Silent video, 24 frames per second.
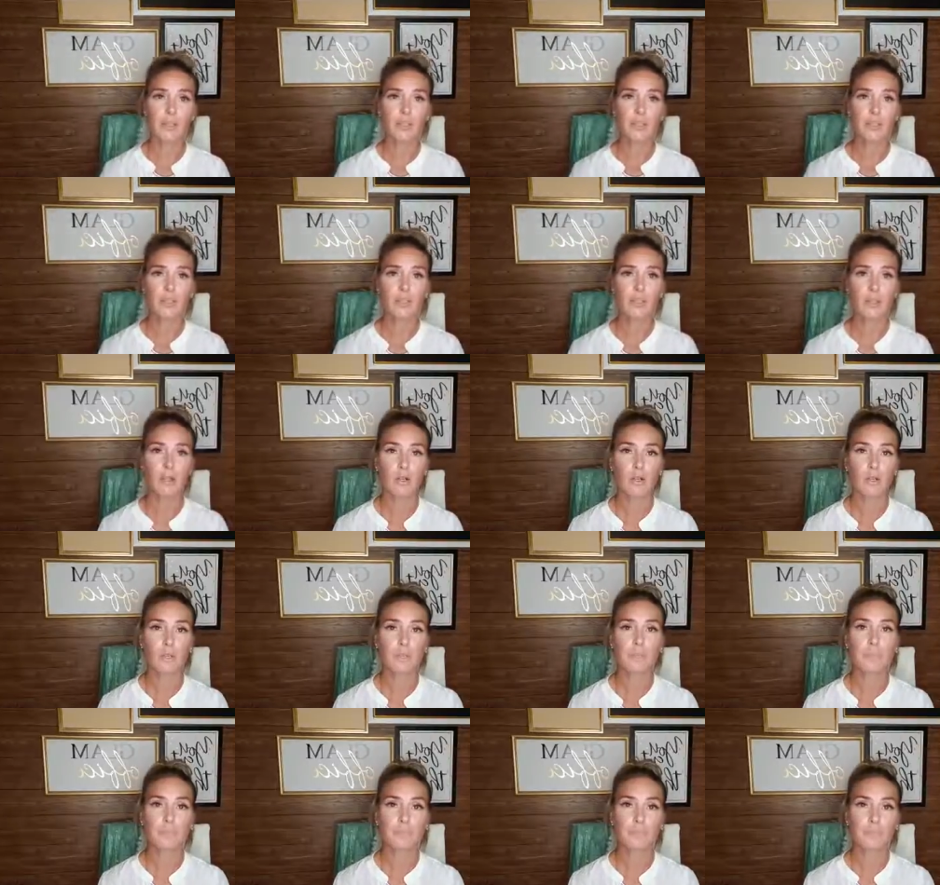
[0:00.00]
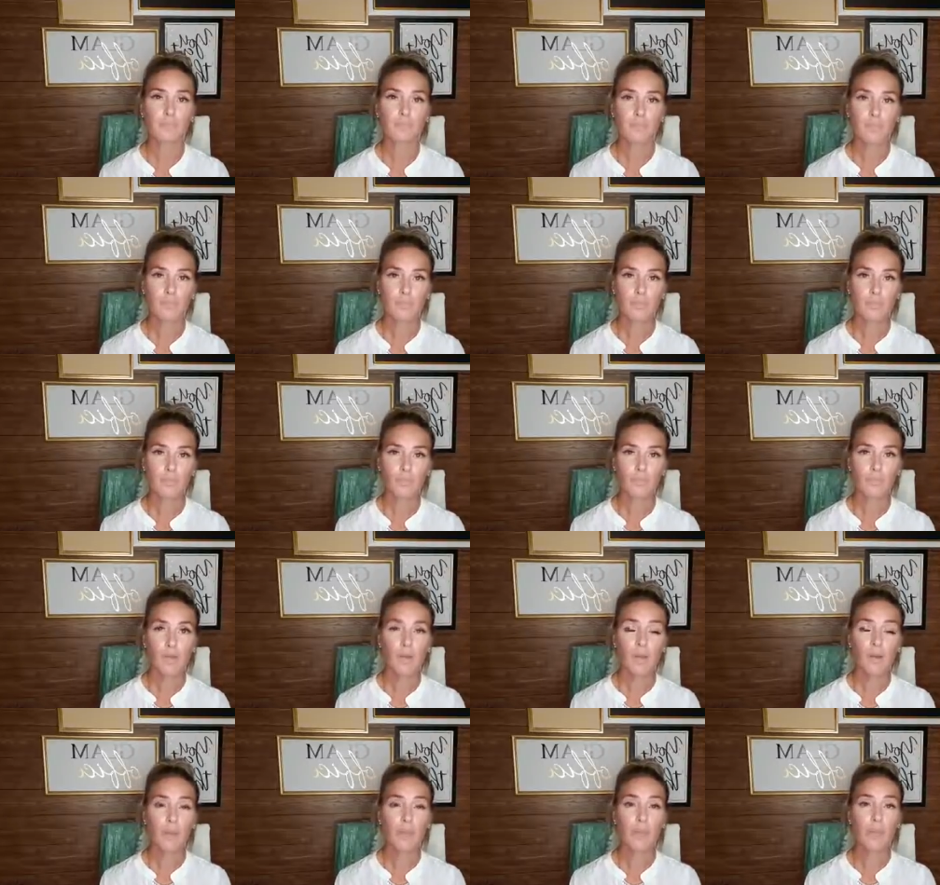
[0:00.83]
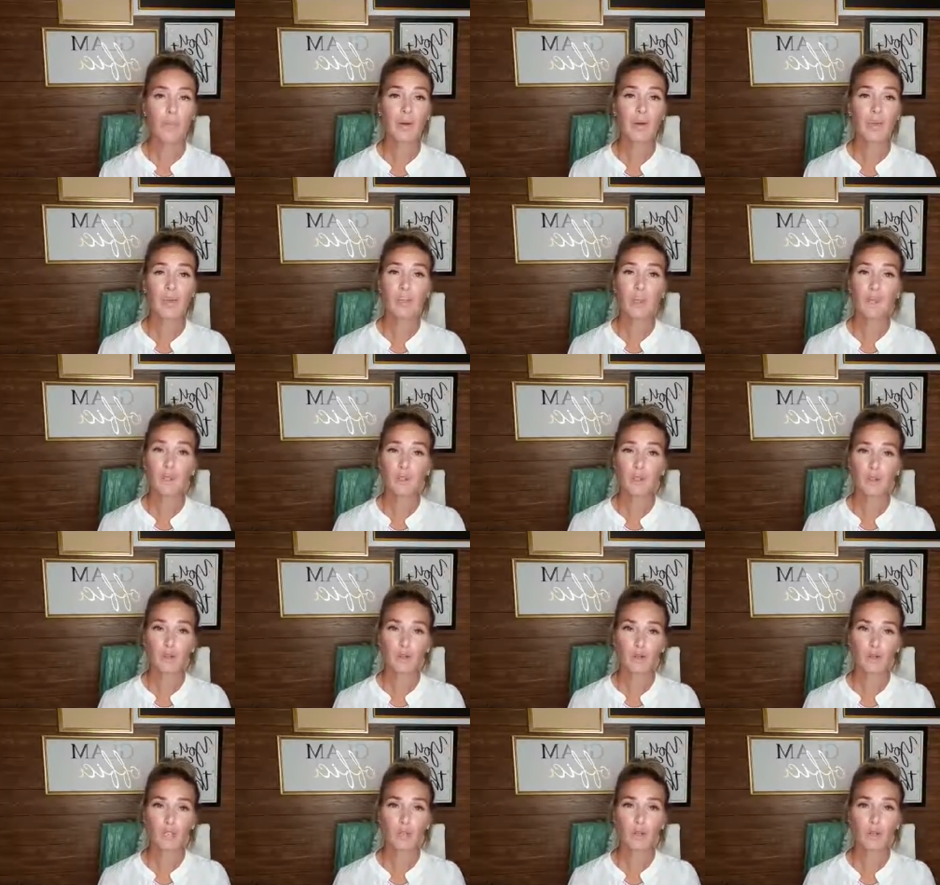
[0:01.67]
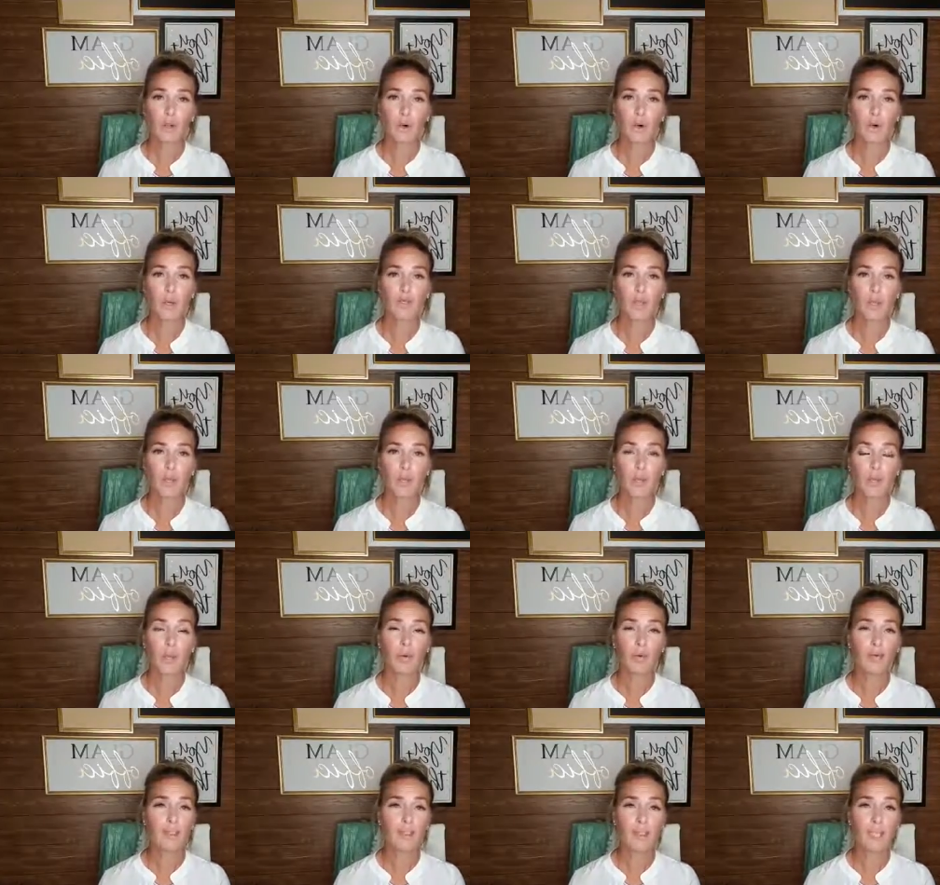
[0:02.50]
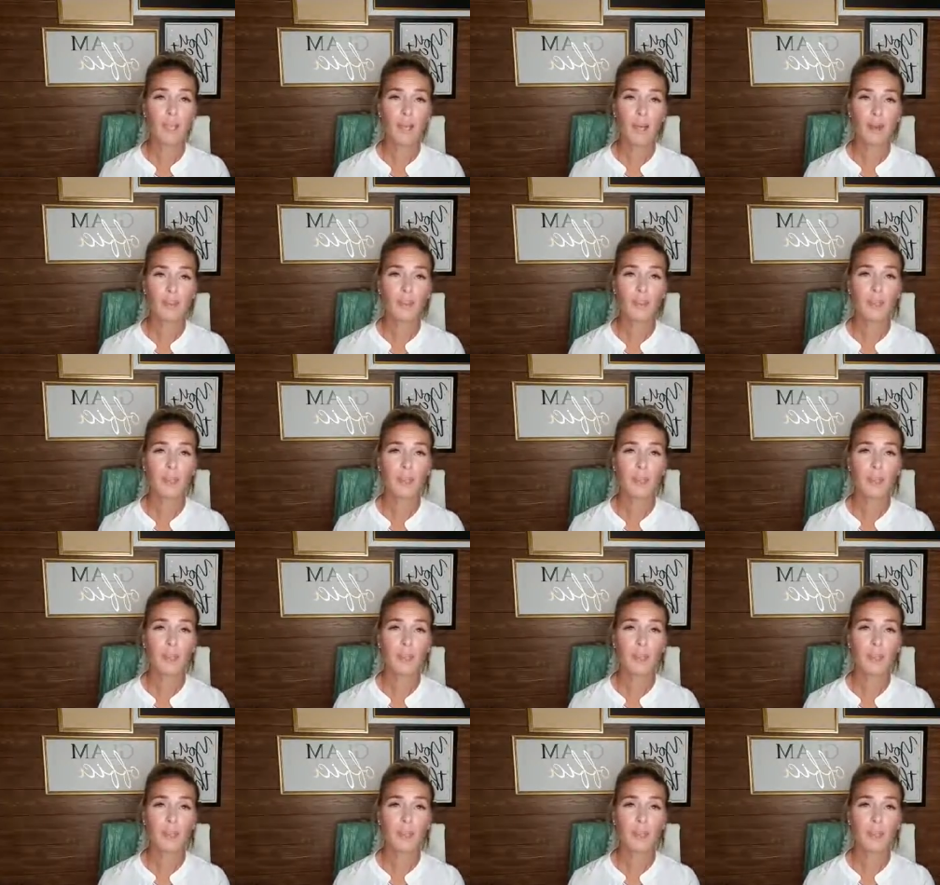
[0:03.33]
So, but if you're doing your own type of post, yeah,